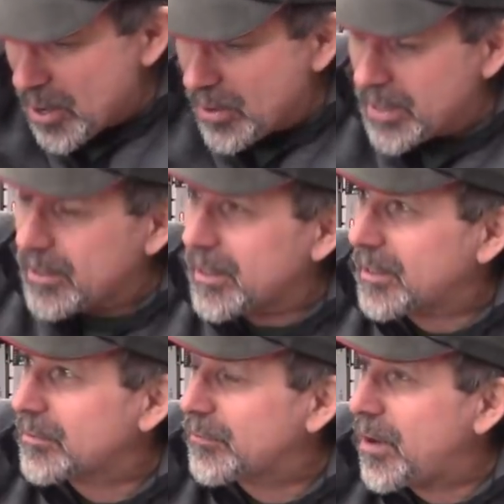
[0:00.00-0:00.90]
know, like,
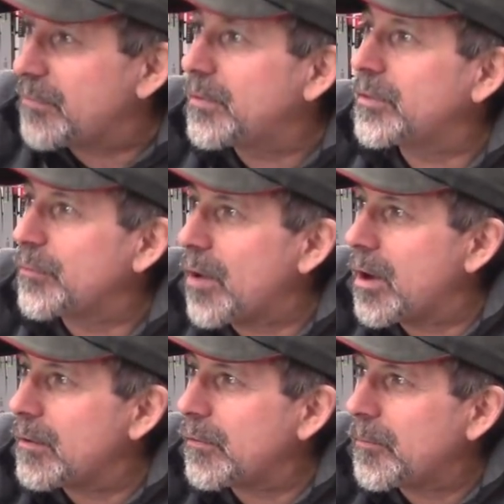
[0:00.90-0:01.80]
like a
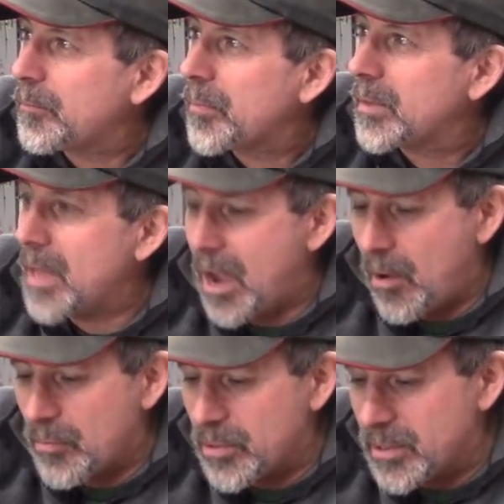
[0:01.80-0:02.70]
555. Yeah.
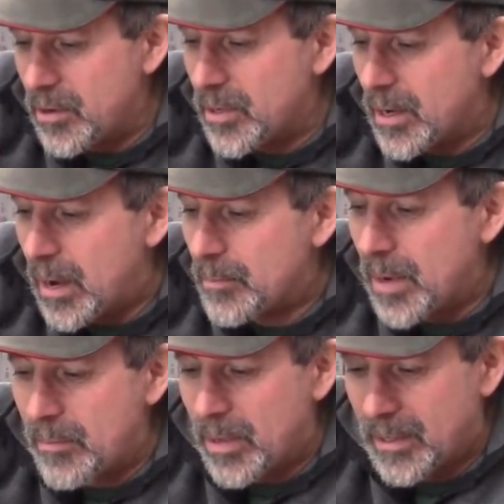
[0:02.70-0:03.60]
Now, this here again, I'm,
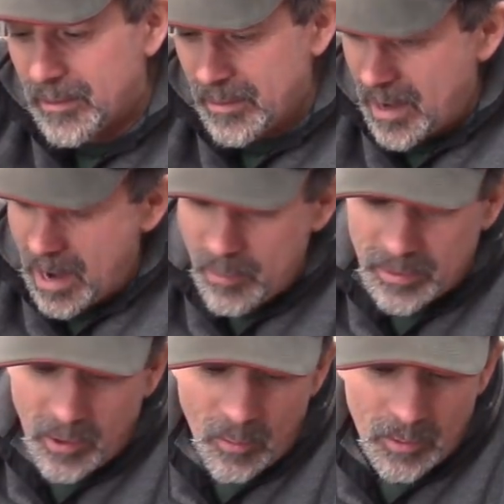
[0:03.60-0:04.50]
I'm like, I
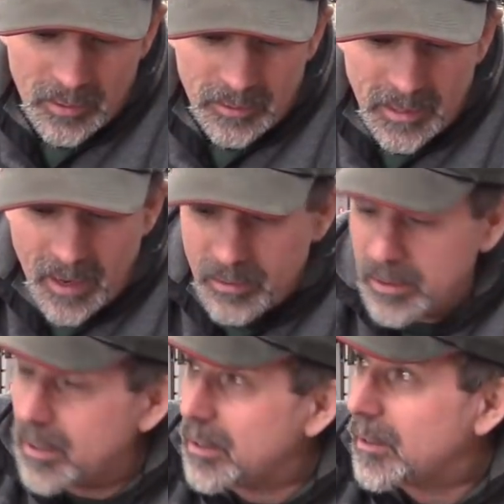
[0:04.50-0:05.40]
would almost
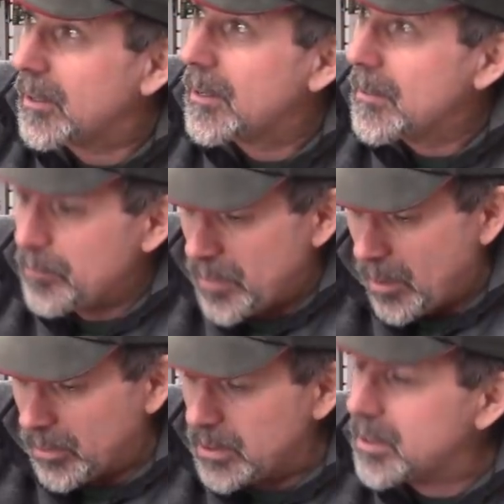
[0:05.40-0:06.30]
guarantee
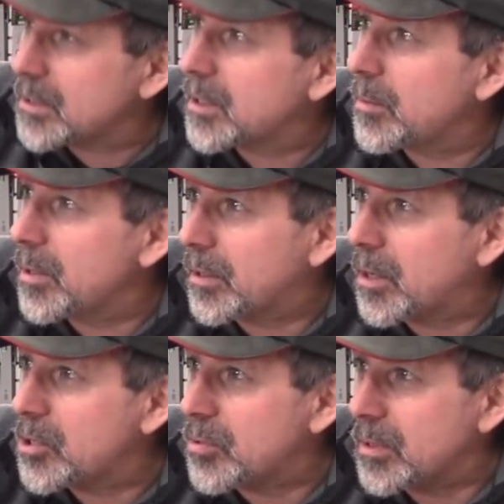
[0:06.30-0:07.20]
that when these things come into the
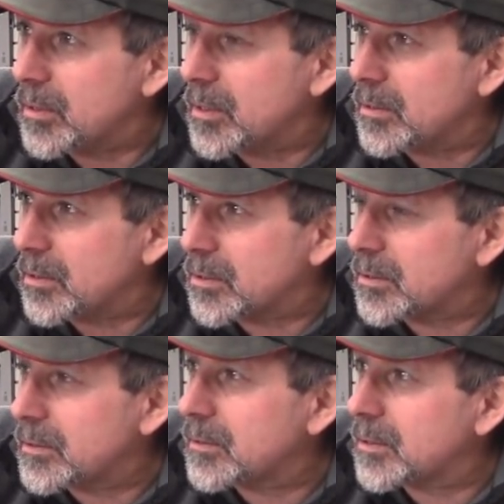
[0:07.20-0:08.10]
country, that
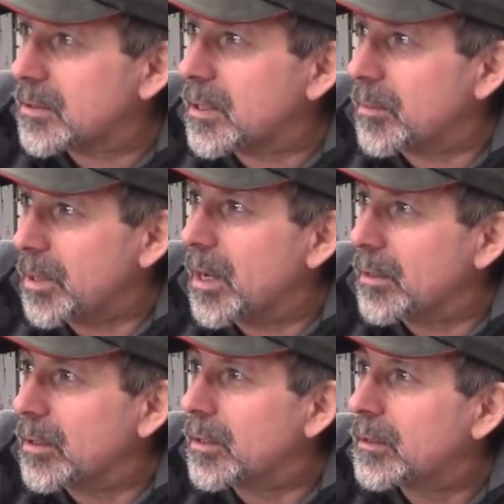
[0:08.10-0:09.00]
this, it's going to be
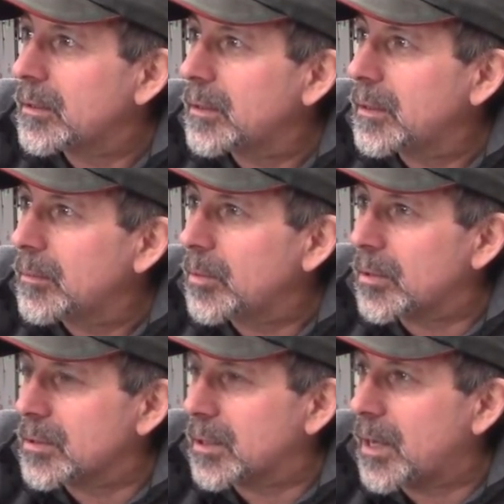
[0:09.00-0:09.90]
on there
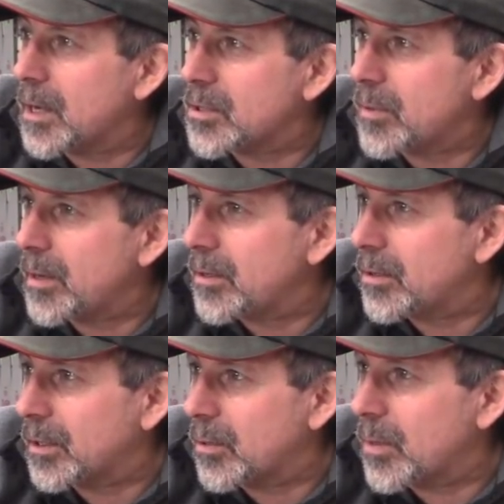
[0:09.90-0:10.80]
because the guys around
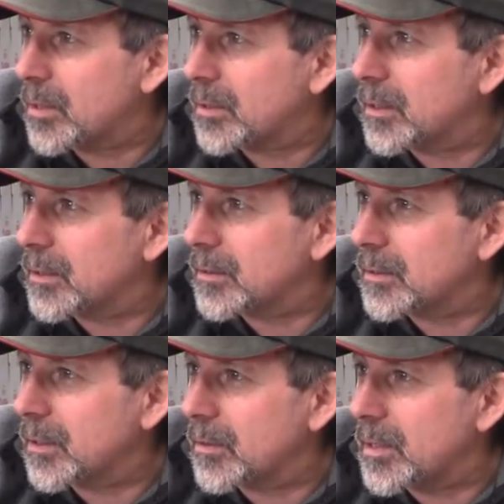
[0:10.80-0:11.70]
here are going to want the
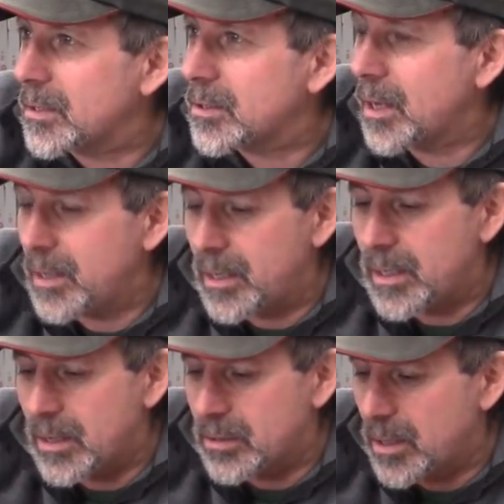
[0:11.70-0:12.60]
you know the inside and
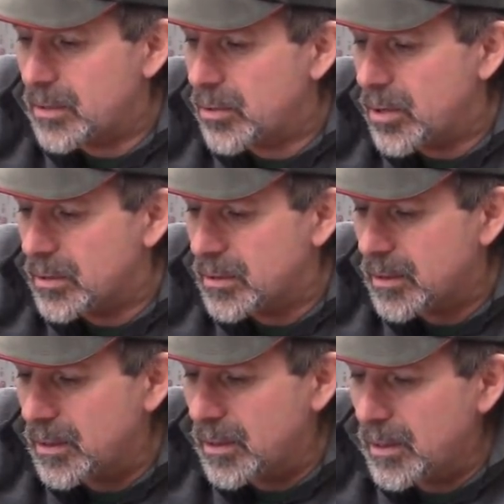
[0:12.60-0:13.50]
the outside dogs.
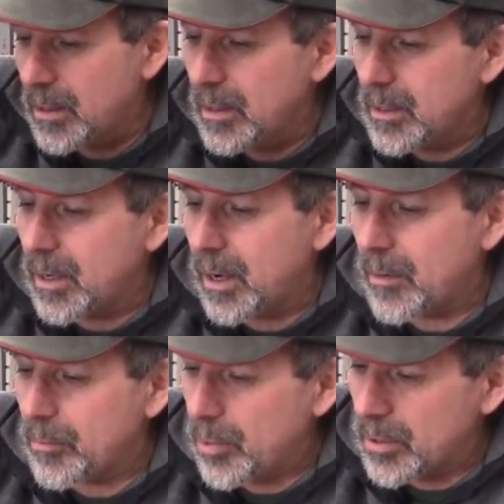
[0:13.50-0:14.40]
Yeah.
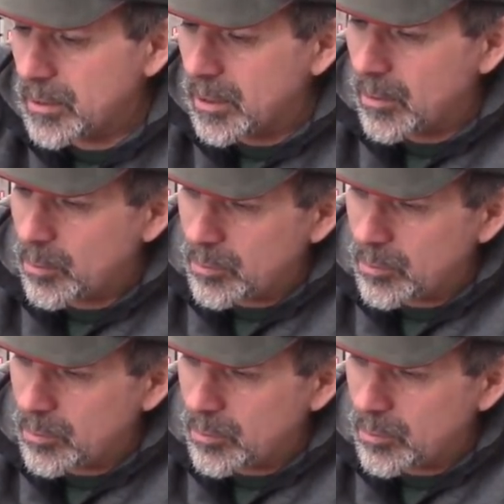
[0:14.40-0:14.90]
Um, but you know